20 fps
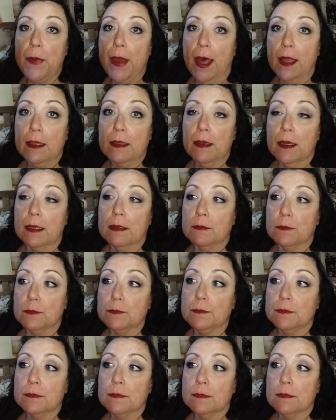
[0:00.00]
uh
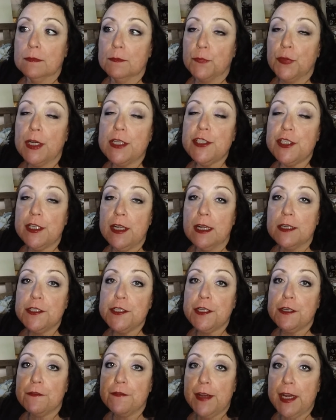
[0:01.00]
brush it
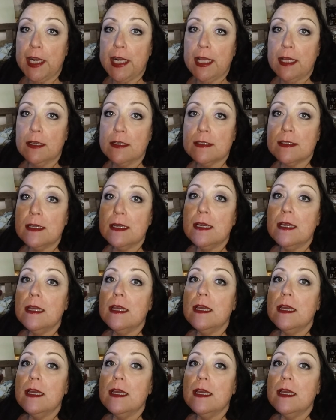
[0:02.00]
onto your fingernails,